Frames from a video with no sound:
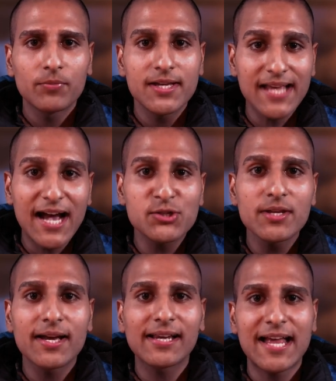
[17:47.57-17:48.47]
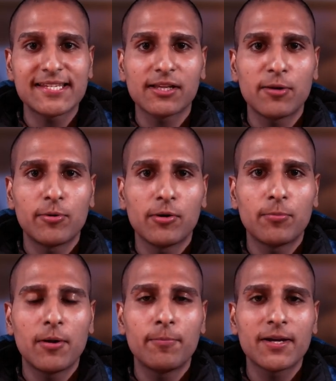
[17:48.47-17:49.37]
He's actually a classic liberal,
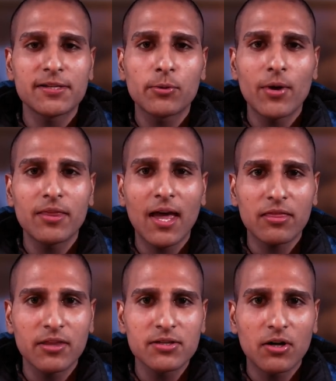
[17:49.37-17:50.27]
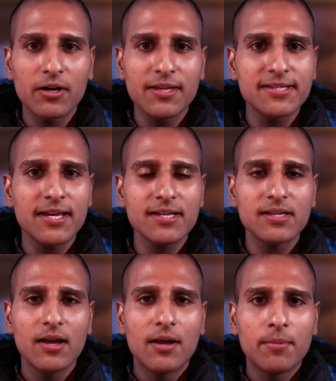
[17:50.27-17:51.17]
but because of the way that things are these days,
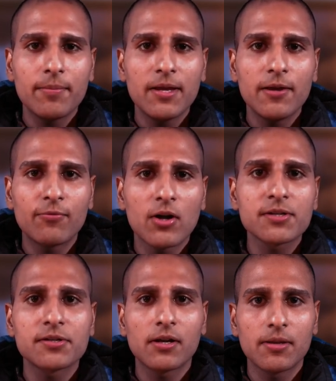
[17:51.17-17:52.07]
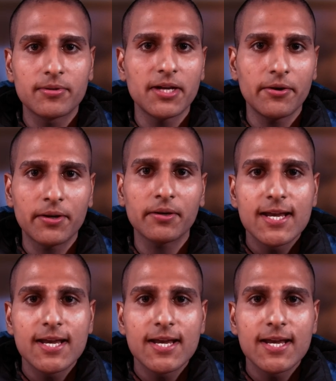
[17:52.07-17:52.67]
maybe he falls under a libertarian.